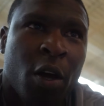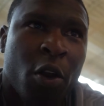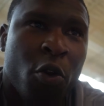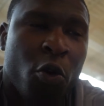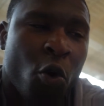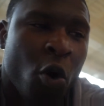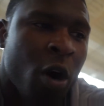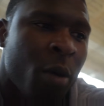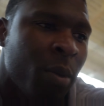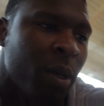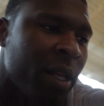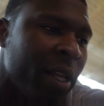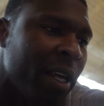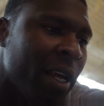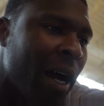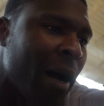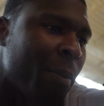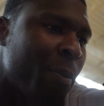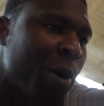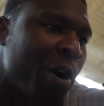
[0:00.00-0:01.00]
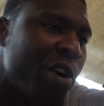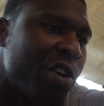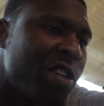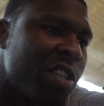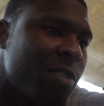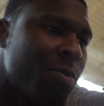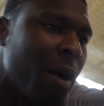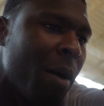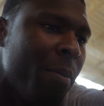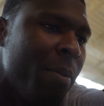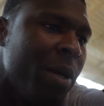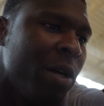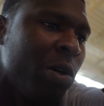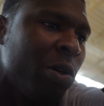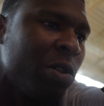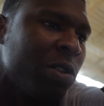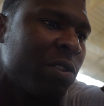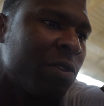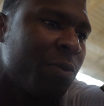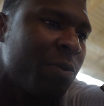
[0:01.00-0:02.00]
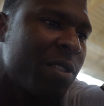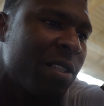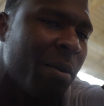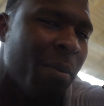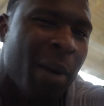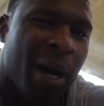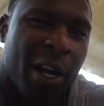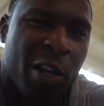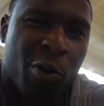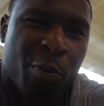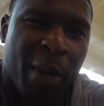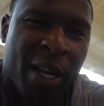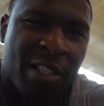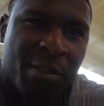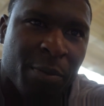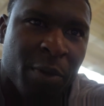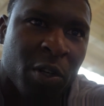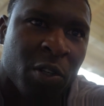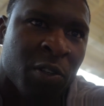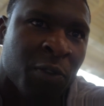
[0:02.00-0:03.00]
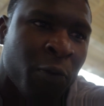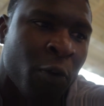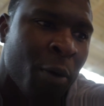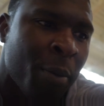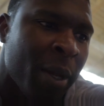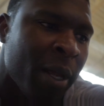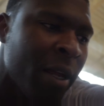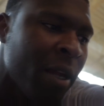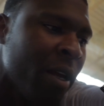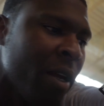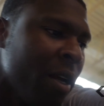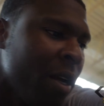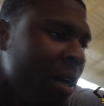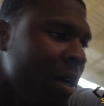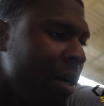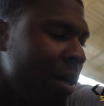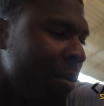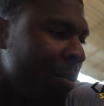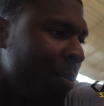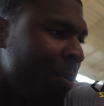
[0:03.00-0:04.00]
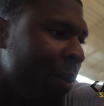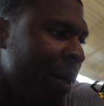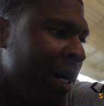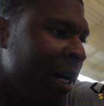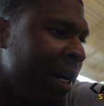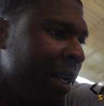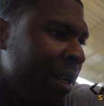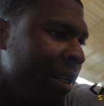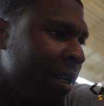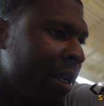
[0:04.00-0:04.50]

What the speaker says: Normally, I purchase my meals from somebody who makes meals for me, but